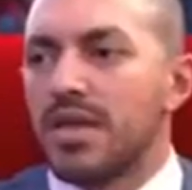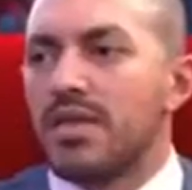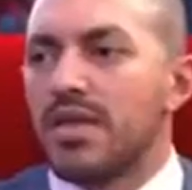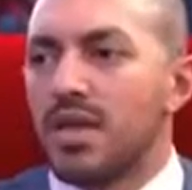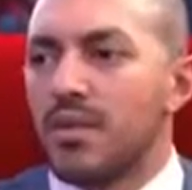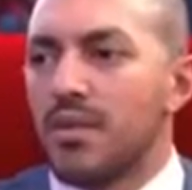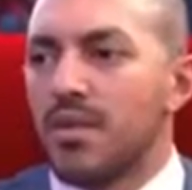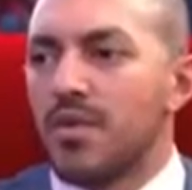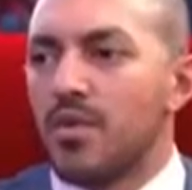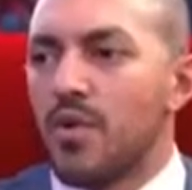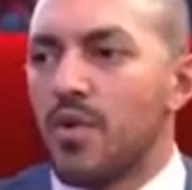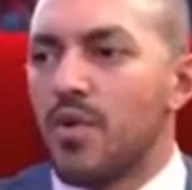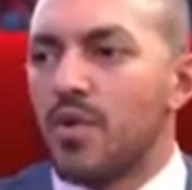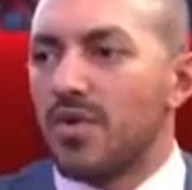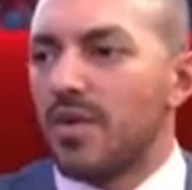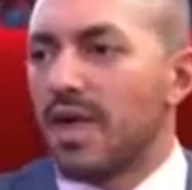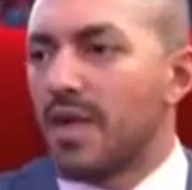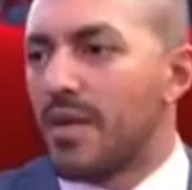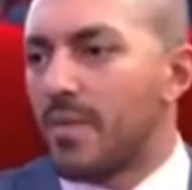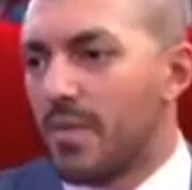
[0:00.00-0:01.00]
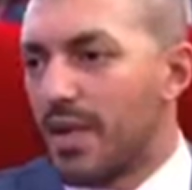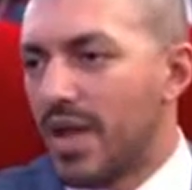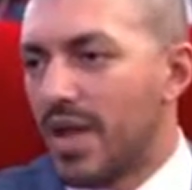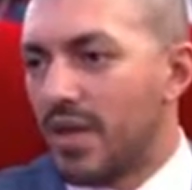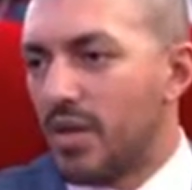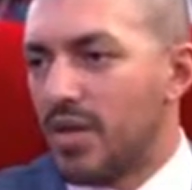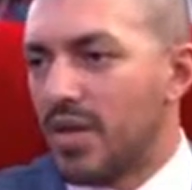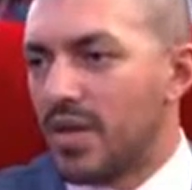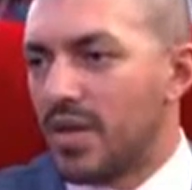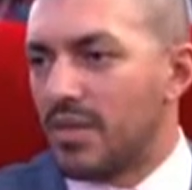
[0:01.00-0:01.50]
team in the world gonna play
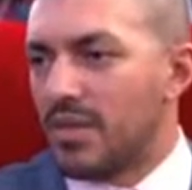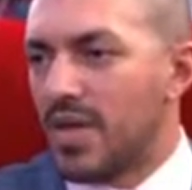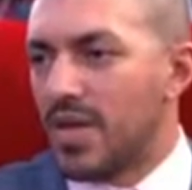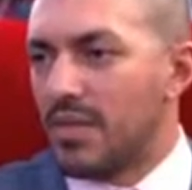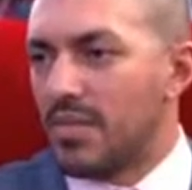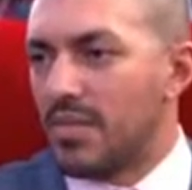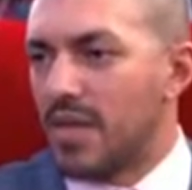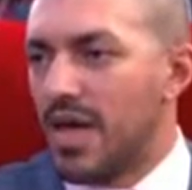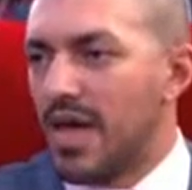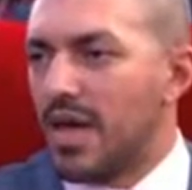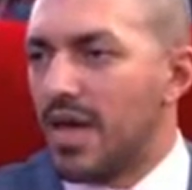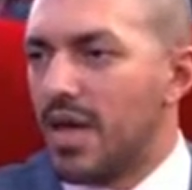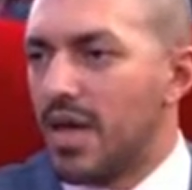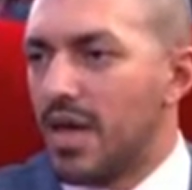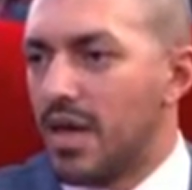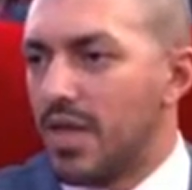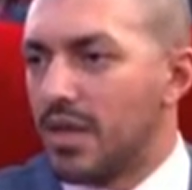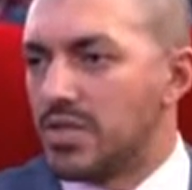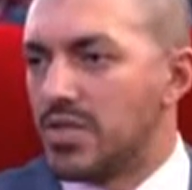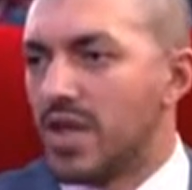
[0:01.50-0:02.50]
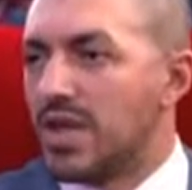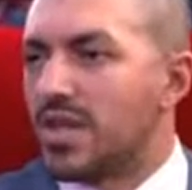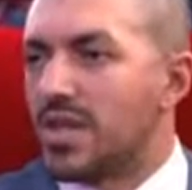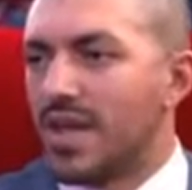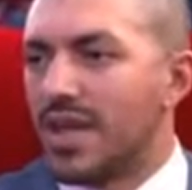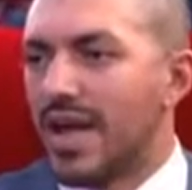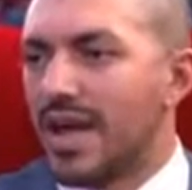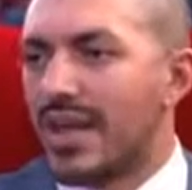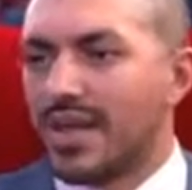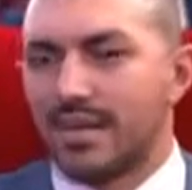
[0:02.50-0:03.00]
with a team that is just
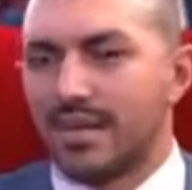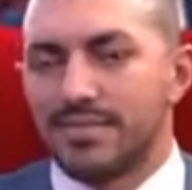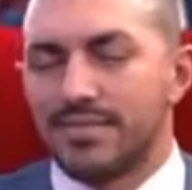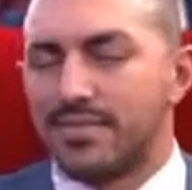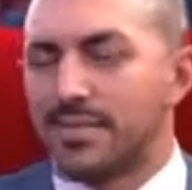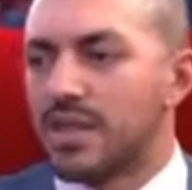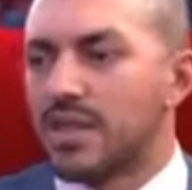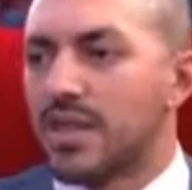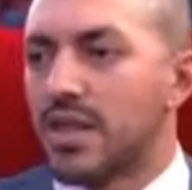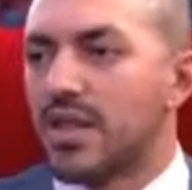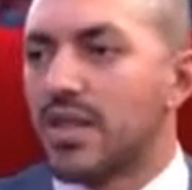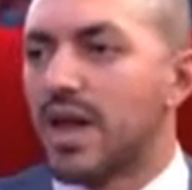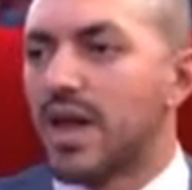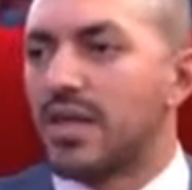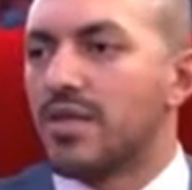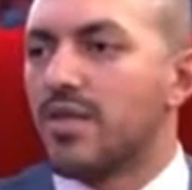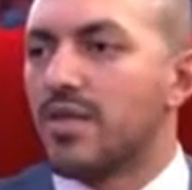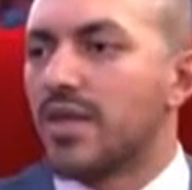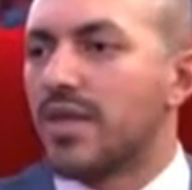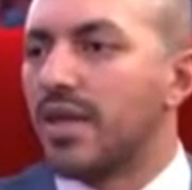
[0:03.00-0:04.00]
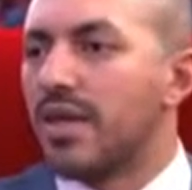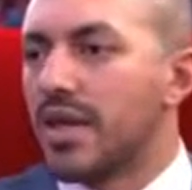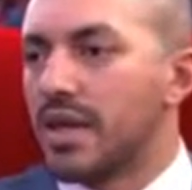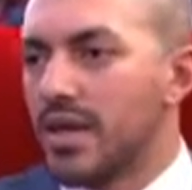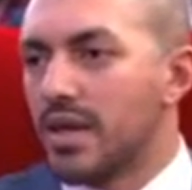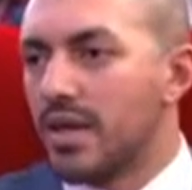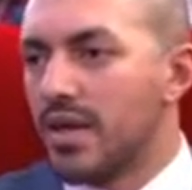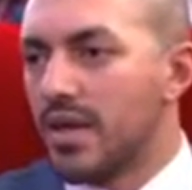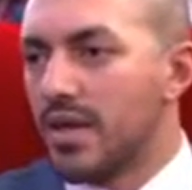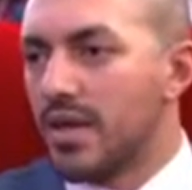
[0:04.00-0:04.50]
got to the
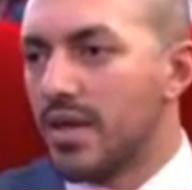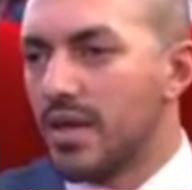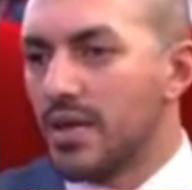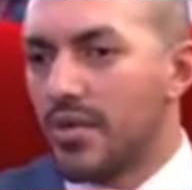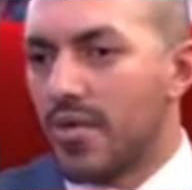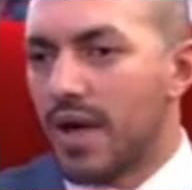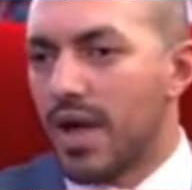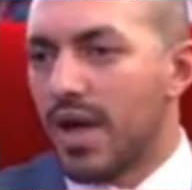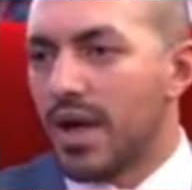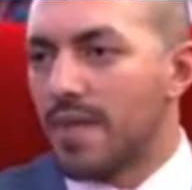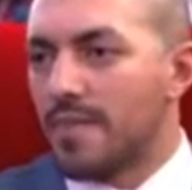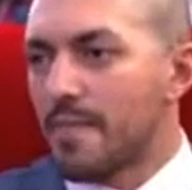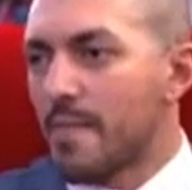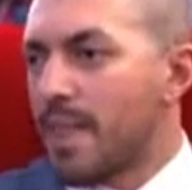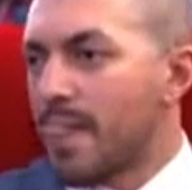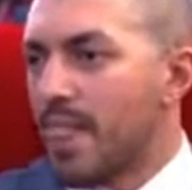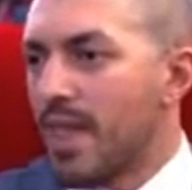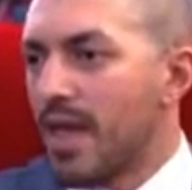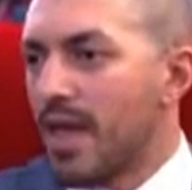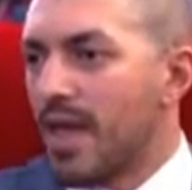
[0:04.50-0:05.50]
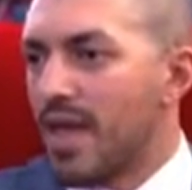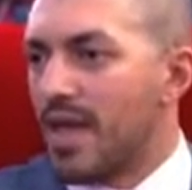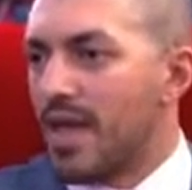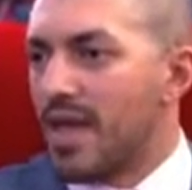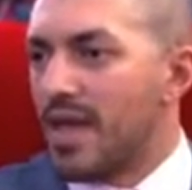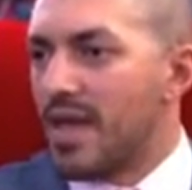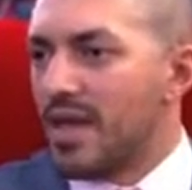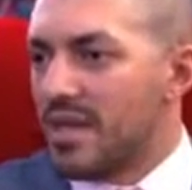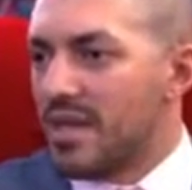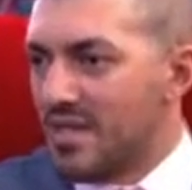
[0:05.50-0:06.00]
league, right?
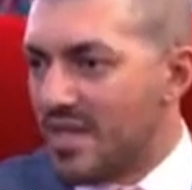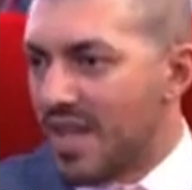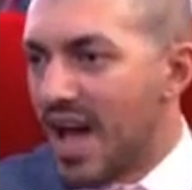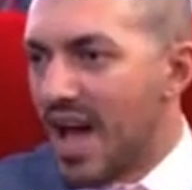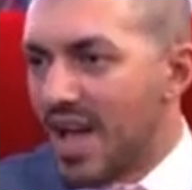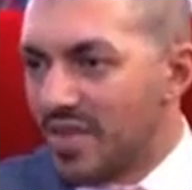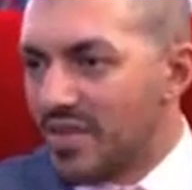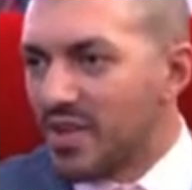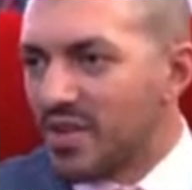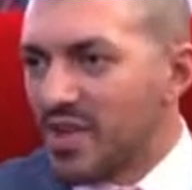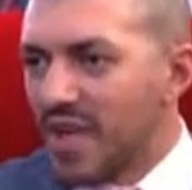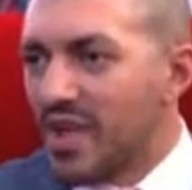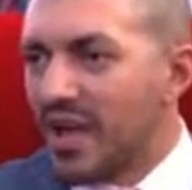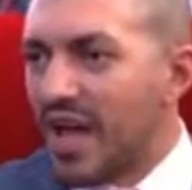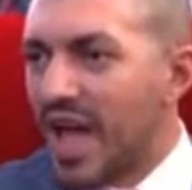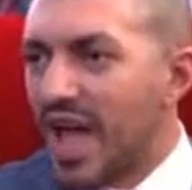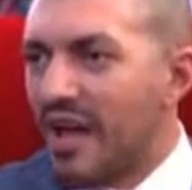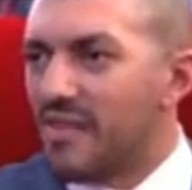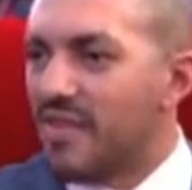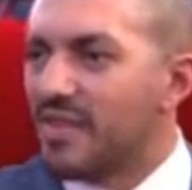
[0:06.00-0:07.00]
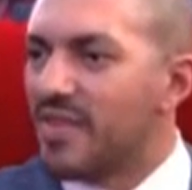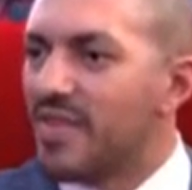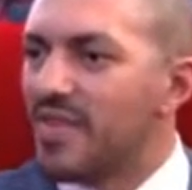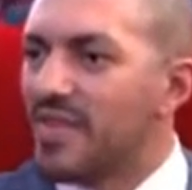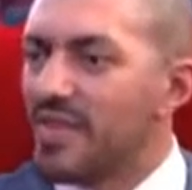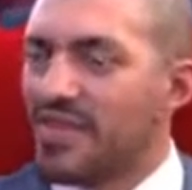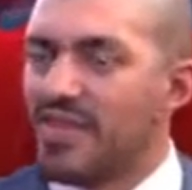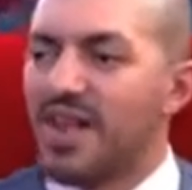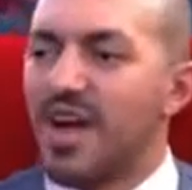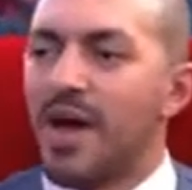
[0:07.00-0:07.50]
The underdog have
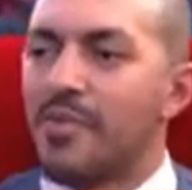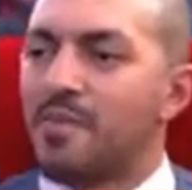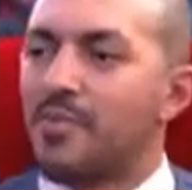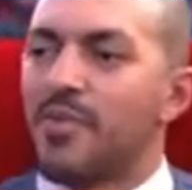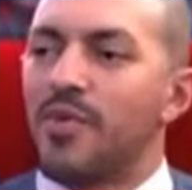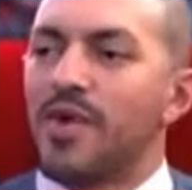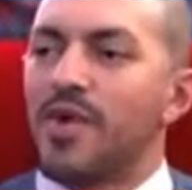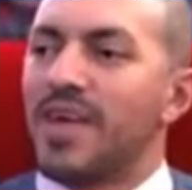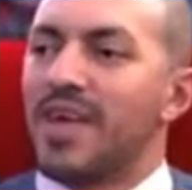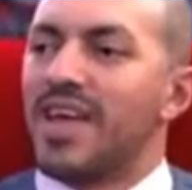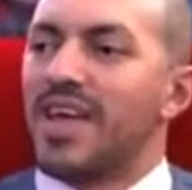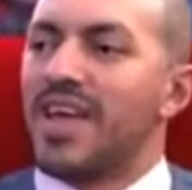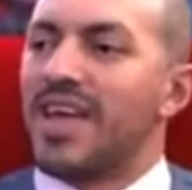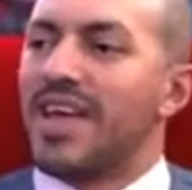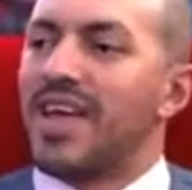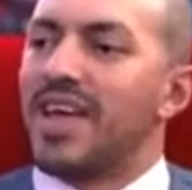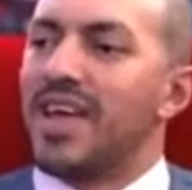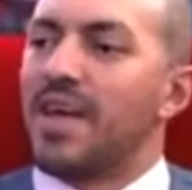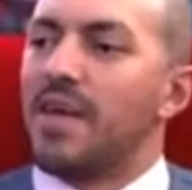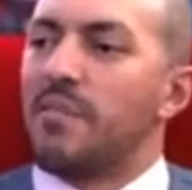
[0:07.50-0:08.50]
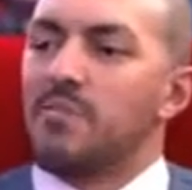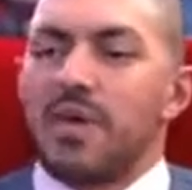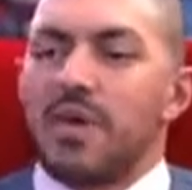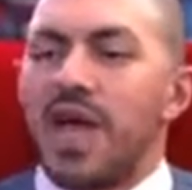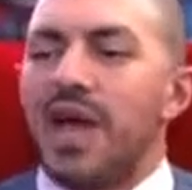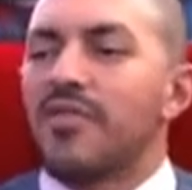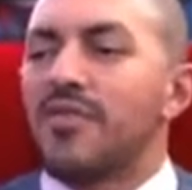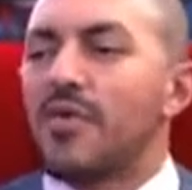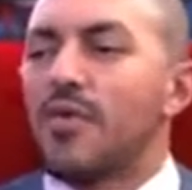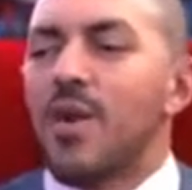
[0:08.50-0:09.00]
not
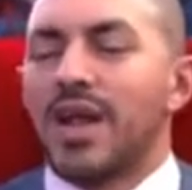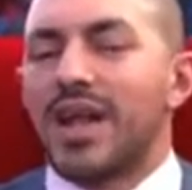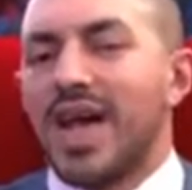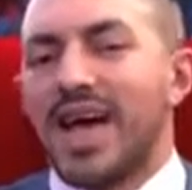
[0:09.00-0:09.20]
everyone